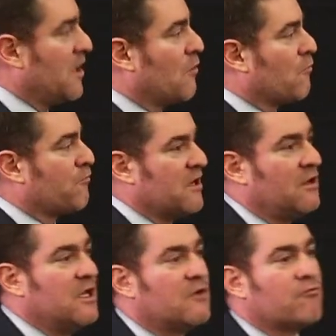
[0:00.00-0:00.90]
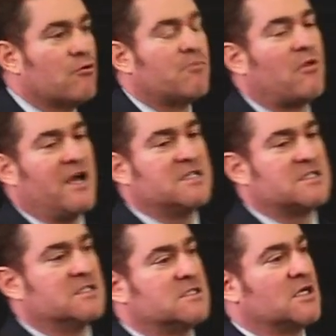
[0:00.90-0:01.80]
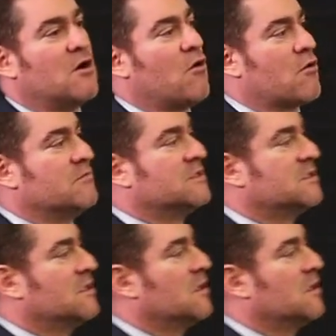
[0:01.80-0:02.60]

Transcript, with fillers: are really group licensing arms